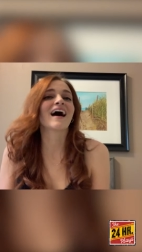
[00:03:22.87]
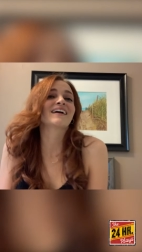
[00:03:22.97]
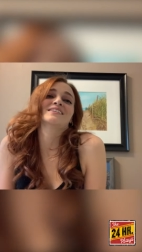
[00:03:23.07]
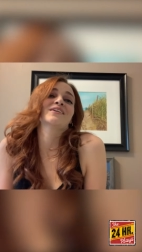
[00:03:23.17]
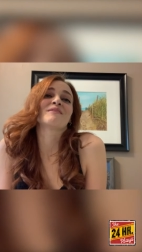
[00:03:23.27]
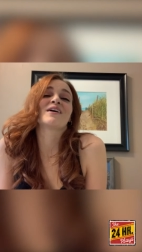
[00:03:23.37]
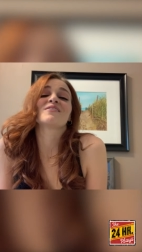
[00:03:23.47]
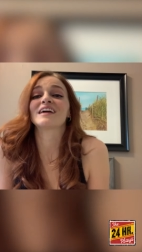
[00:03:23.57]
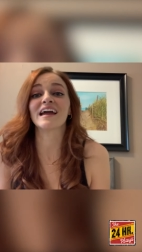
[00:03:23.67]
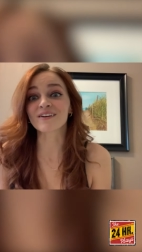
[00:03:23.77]
I could have my
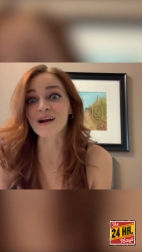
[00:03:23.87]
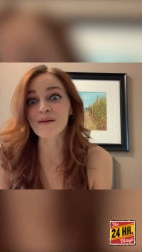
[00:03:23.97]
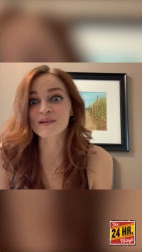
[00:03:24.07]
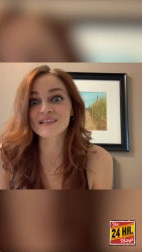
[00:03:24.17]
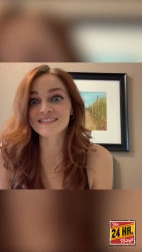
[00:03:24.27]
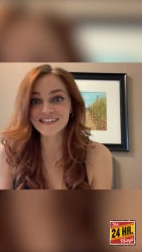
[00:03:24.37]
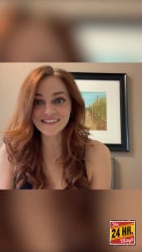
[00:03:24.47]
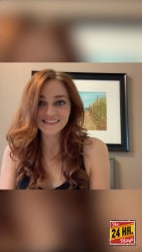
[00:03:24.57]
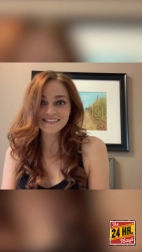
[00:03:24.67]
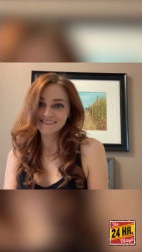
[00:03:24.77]
own catering
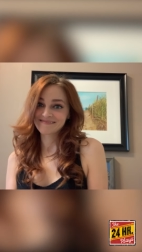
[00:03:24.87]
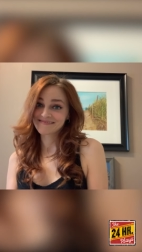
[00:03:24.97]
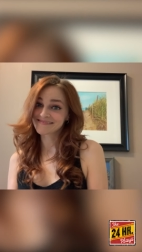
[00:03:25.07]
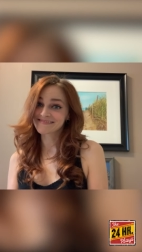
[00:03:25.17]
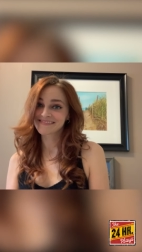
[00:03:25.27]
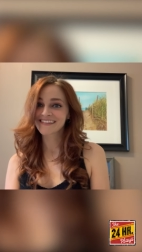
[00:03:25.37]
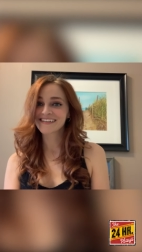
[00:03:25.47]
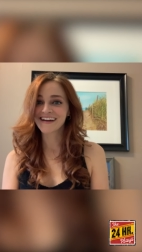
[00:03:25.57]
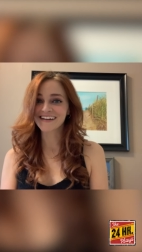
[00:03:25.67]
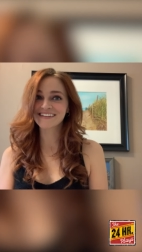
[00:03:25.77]
business.
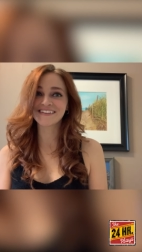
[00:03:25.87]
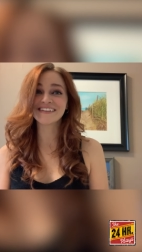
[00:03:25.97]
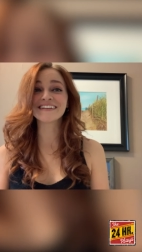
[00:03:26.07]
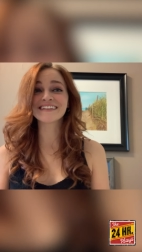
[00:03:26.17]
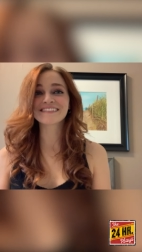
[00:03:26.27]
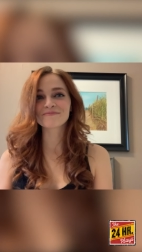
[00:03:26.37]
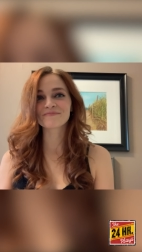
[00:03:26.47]
I could.